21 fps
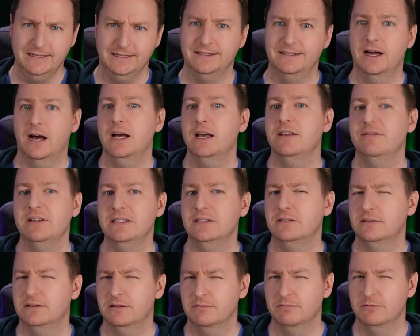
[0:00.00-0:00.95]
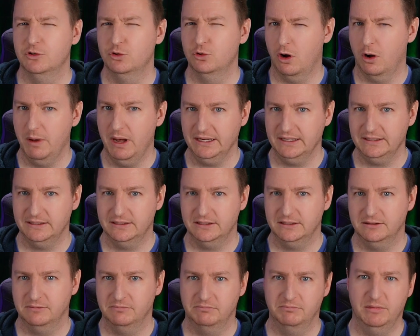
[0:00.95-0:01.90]
dive into some
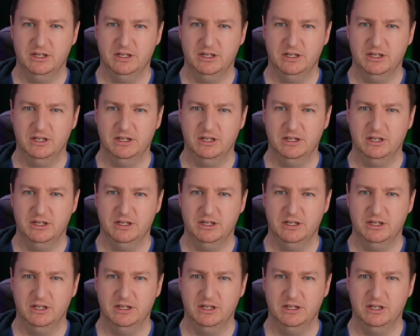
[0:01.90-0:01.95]
drawbacks.